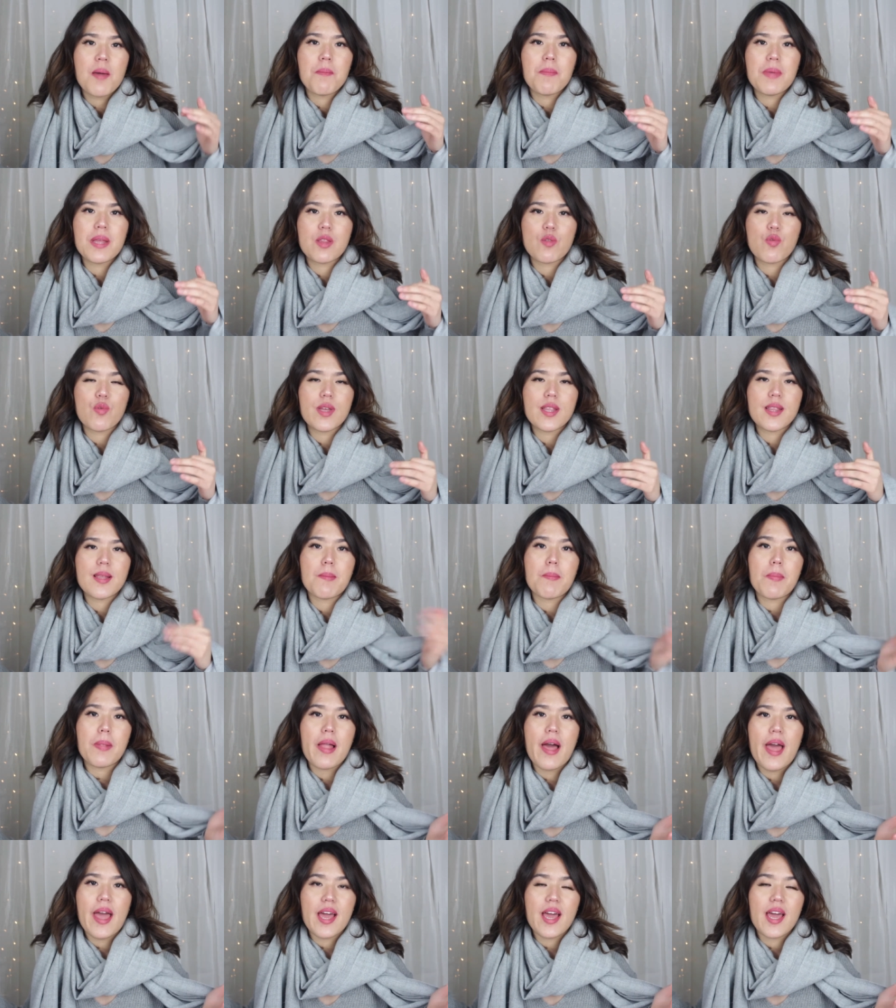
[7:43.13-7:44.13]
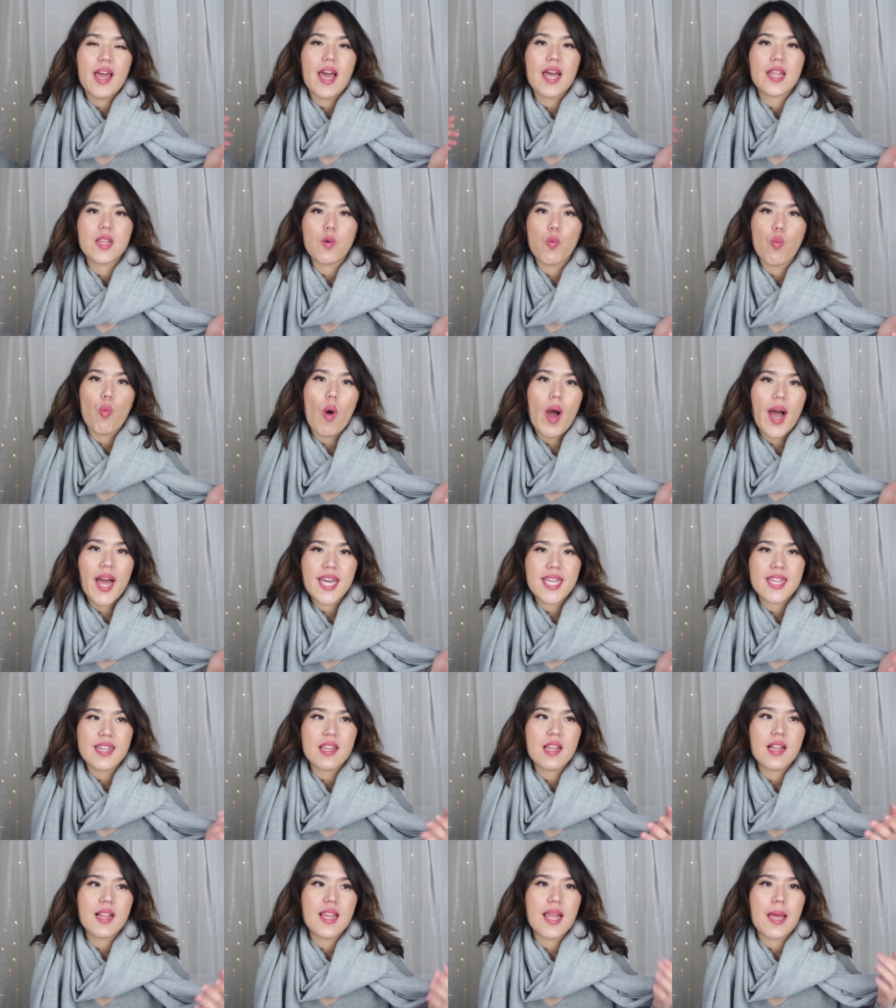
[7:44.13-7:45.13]
between the black and the white.
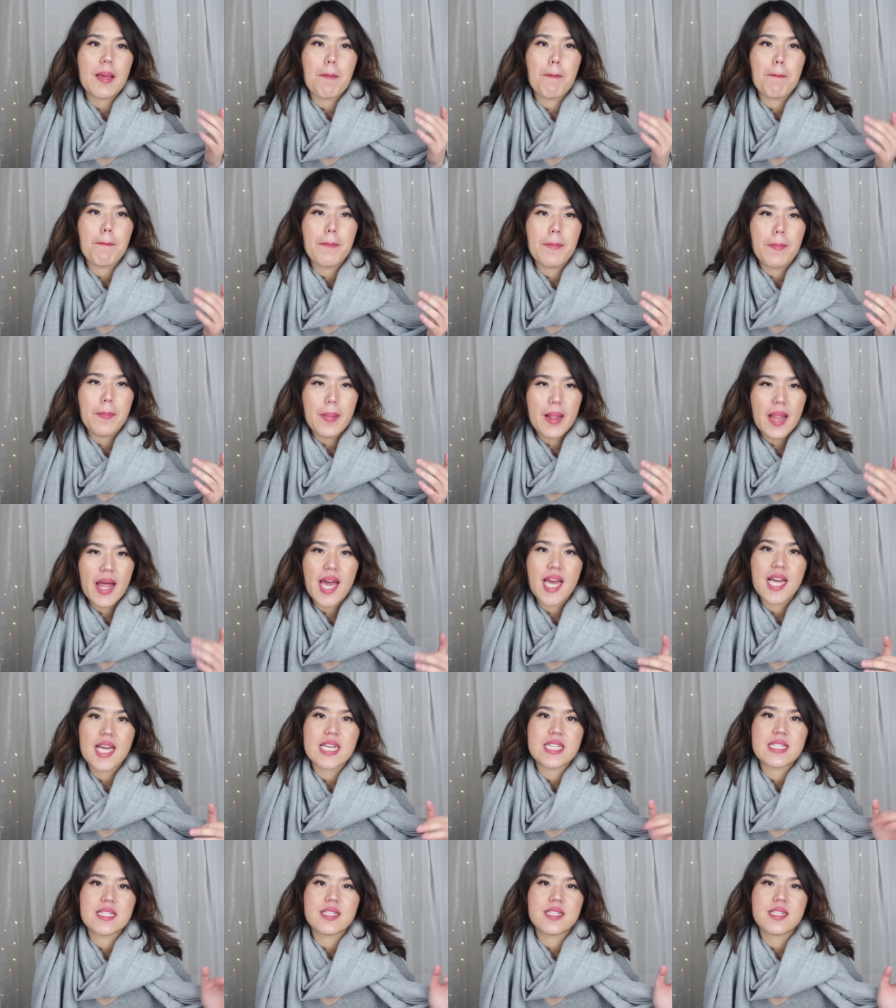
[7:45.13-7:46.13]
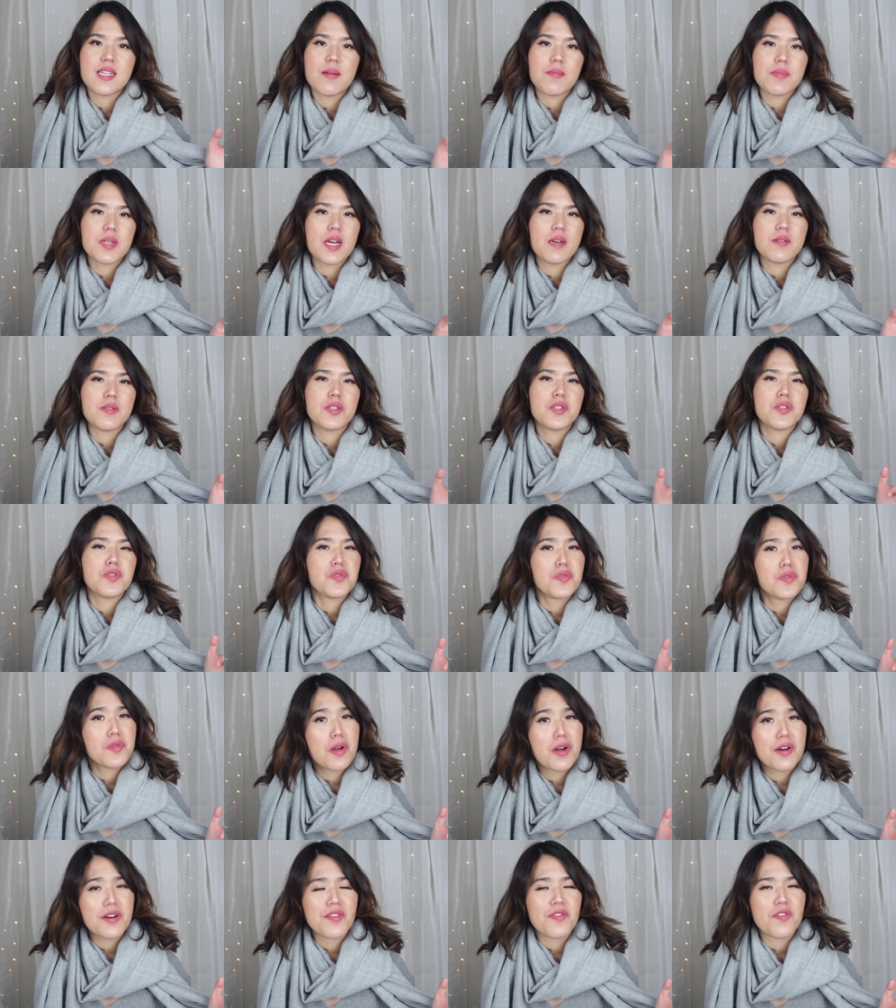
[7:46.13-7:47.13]
Like black is sometimes too
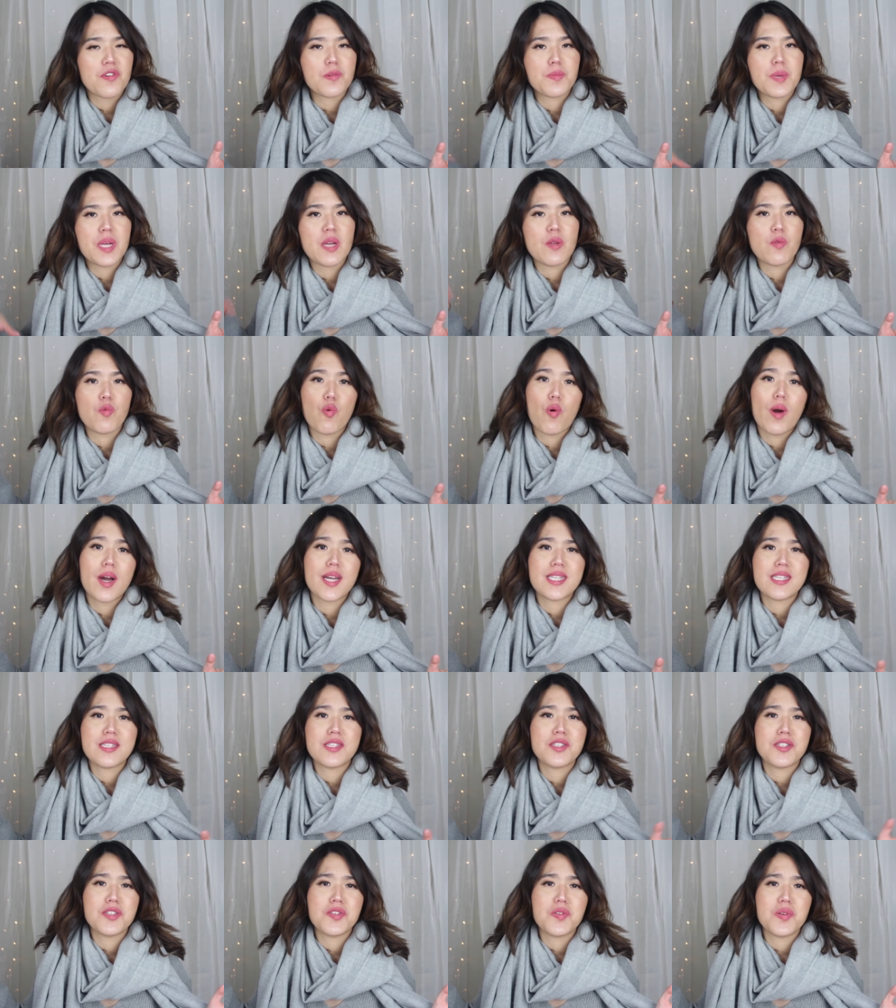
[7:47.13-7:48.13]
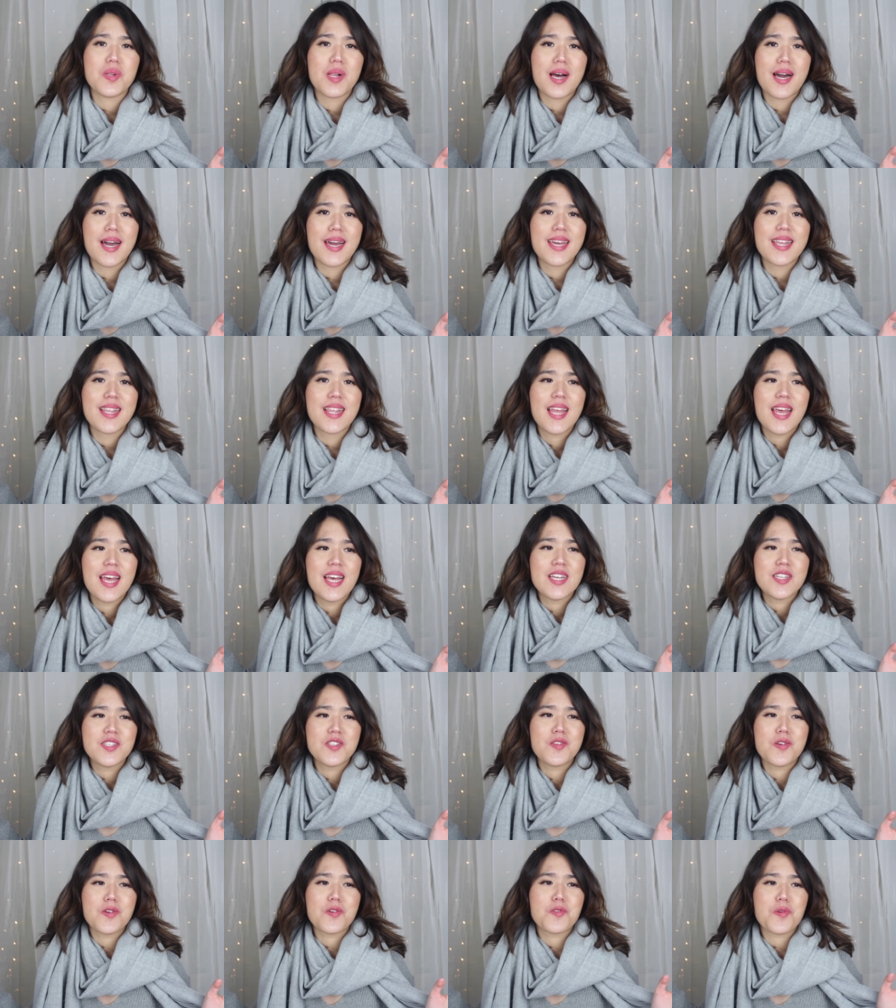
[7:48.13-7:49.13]
dark for me and white is too light,
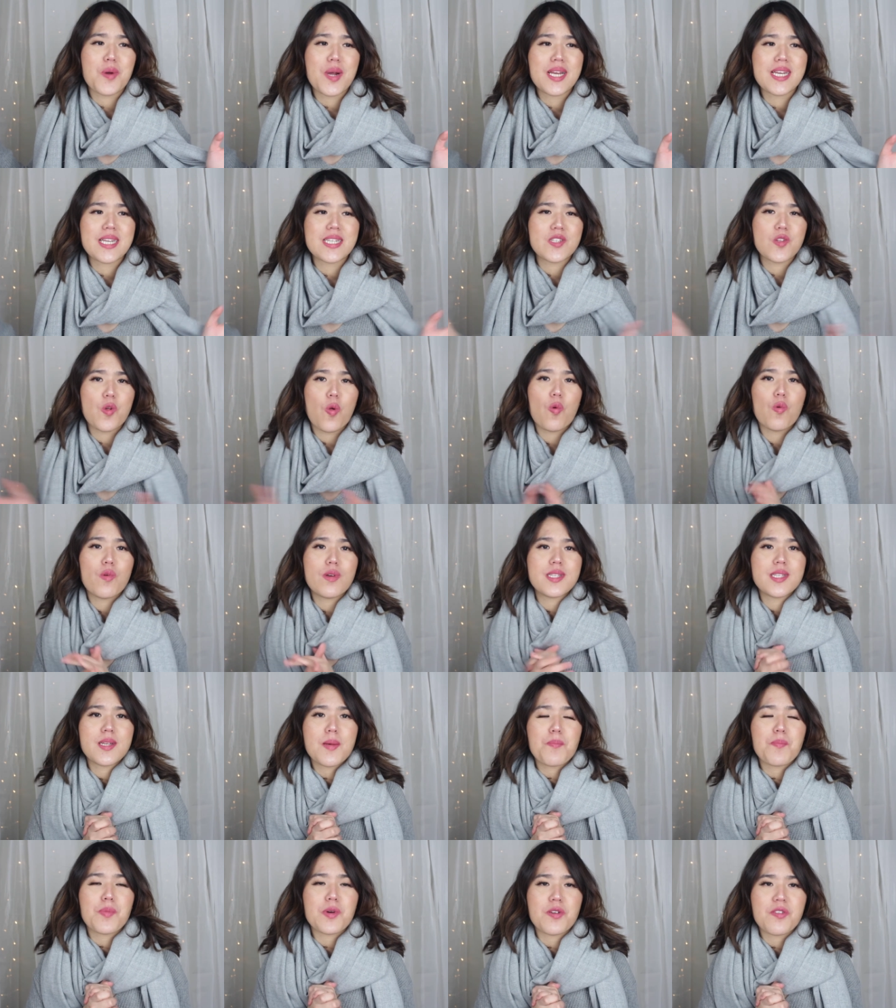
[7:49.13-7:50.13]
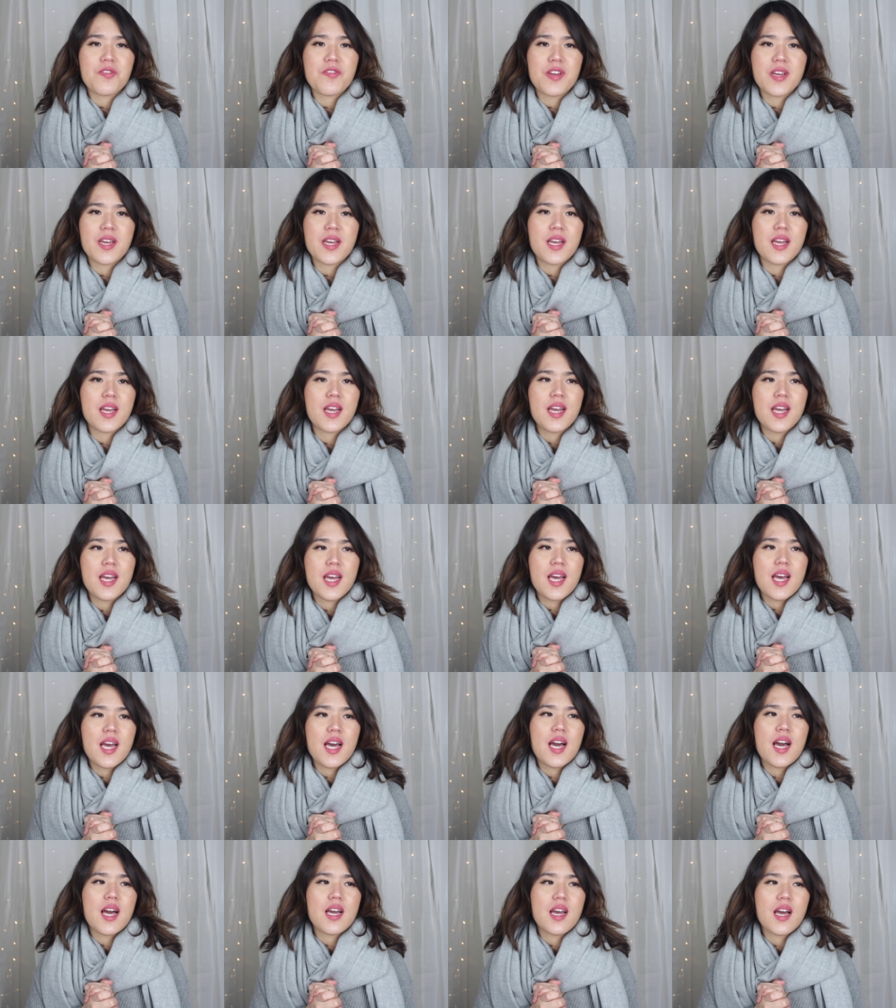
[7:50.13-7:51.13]
so gray is always a perfect
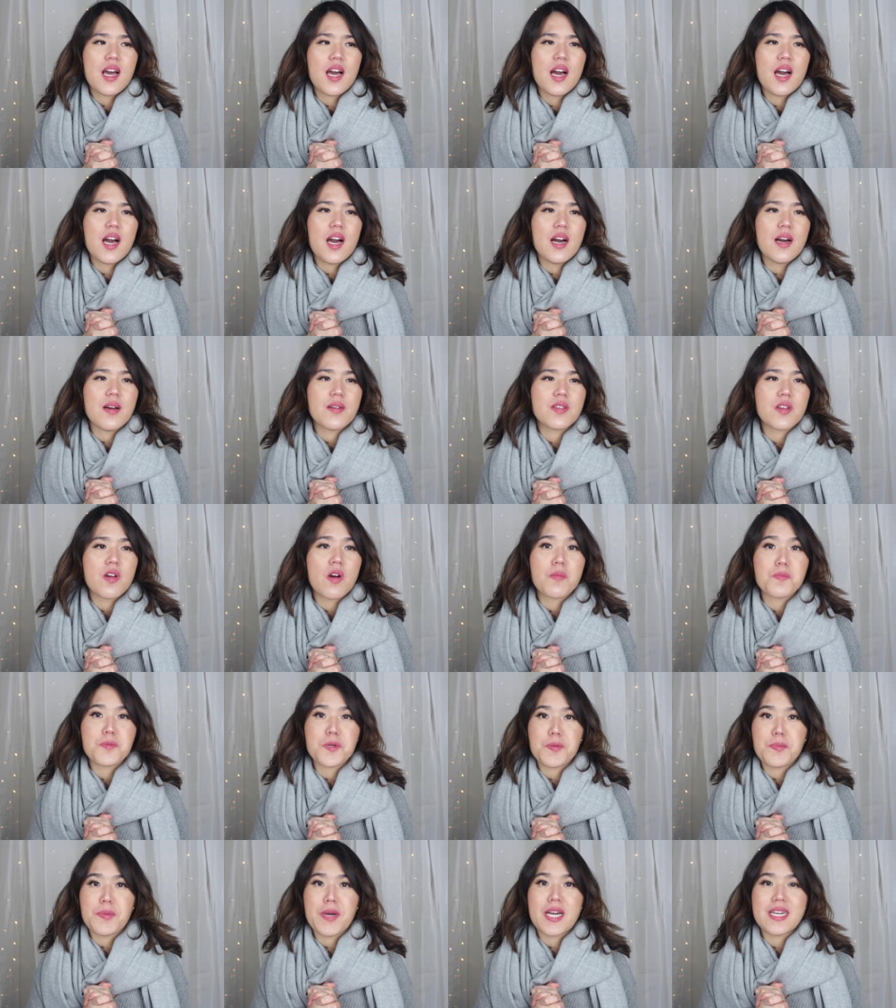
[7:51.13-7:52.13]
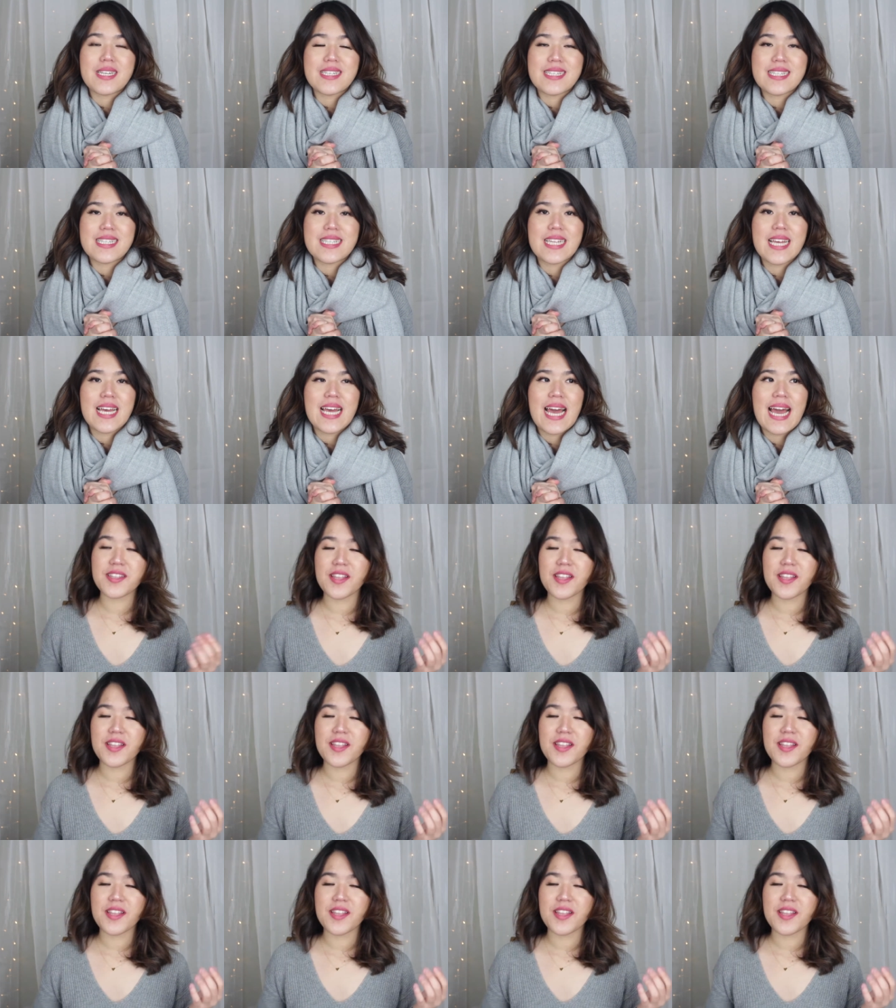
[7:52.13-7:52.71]
Uh, compromise.